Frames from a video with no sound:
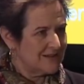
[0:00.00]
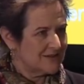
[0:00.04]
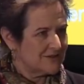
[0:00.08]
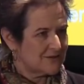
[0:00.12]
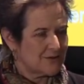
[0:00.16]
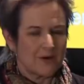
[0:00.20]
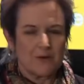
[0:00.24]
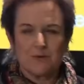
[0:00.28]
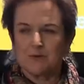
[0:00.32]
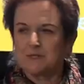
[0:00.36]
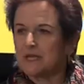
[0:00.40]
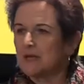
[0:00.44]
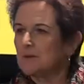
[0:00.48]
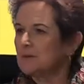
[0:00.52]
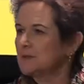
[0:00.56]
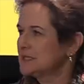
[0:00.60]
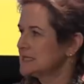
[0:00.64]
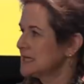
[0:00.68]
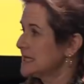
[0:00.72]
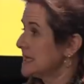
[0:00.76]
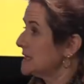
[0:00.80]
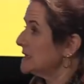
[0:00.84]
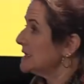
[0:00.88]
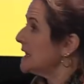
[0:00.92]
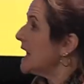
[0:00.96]
So I was able
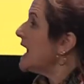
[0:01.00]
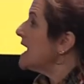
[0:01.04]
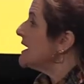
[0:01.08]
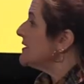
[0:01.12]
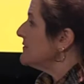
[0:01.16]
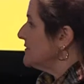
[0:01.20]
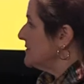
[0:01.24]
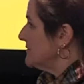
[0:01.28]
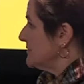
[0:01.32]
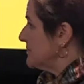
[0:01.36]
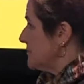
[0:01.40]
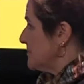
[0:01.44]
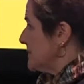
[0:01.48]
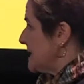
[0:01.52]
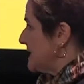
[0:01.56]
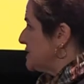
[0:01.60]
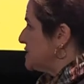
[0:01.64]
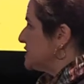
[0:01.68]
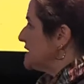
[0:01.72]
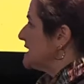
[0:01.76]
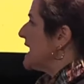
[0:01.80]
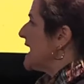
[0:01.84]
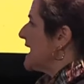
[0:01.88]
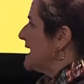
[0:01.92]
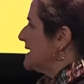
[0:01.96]
to get a lot of
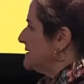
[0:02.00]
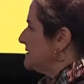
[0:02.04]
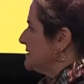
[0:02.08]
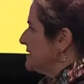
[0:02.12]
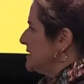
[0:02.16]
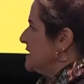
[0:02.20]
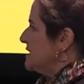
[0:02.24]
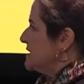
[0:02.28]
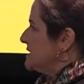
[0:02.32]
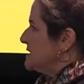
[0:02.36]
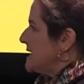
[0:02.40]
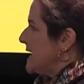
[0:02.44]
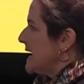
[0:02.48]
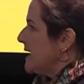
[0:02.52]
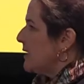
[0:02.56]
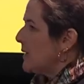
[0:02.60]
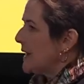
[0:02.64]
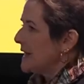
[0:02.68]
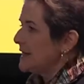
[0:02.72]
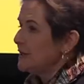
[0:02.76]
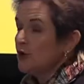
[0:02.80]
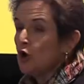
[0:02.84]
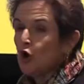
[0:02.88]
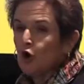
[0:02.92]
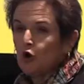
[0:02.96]
information, and now
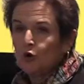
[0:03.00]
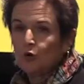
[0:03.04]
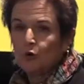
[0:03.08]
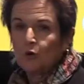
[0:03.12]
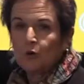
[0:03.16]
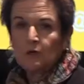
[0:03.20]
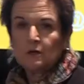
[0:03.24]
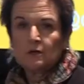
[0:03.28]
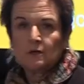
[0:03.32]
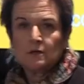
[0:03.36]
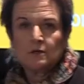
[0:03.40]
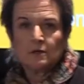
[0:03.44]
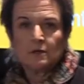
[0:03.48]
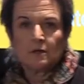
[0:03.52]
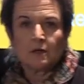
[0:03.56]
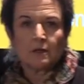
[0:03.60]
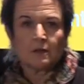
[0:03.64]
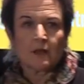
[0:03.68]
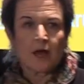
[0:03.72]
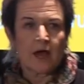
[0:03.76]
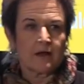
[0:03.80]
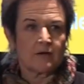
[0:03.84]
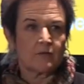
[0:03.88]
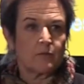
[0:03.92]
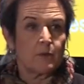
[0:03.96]
I know a
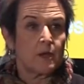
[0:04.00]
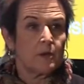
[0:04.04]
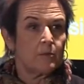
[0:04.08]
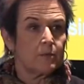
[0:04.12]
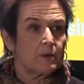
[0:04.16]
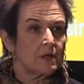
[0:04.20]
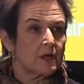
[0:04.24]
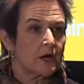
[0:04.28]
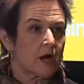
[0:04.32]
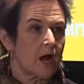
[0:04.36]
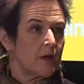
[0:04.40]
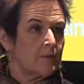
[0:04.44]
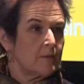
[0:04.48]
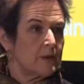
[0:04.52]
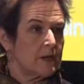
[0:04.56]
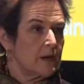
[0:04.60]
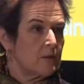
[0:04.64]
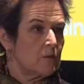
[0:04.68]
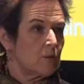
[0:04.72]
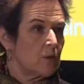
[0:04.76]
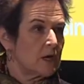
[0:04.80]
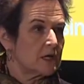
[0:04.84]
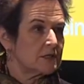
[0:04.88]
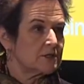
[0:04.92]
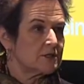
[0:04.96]
lot of people at
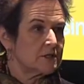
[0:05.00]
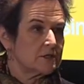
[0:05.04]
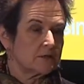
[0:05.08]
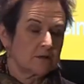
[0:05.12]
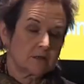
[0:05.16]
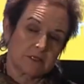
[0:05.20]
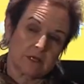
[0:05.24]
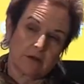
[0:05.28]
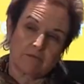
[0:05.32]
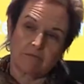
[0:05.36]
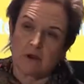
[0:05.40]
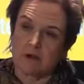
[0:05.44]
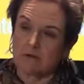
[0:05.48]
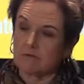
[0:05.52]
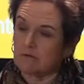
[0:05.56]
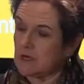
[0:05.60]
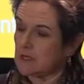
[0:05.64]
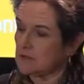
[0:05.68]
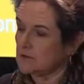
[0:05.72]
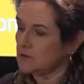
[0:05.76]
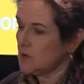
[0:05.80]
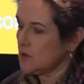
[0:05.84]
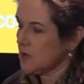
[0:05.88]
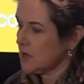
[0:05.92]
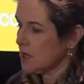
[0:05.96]
IBM Watson because I run
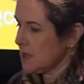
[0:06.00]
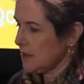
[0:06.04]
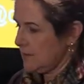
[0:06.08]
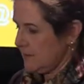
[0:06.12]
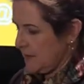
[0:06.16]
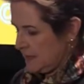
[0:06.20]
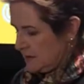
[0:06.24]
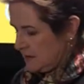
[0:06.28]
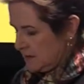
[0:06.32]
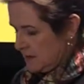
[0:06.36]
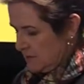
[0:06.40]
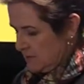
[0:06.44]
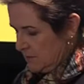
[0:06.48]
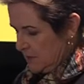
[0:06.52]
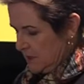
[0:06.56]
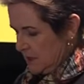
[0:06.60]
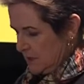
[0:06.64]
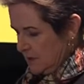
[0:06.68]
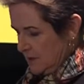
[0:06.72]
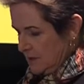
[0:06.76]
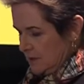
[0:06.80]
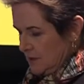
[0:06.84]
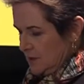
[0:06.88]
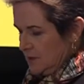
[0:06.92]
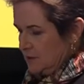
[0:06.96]
around talking about them,
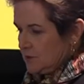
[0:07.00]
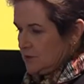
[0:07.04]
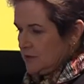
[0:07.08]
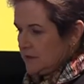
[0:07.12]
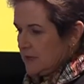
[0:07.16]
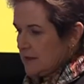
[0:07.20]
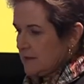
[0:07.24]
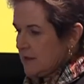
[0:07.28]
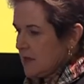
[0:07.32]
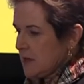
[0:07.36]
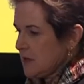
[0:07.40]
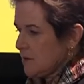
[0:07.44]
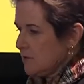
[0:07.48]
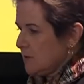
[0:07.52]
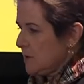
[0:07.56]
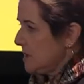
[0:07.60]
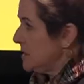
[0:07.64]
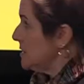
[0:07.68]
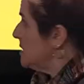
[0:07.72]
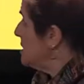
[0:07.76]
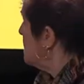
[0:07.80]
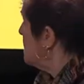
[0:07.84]
so they like me.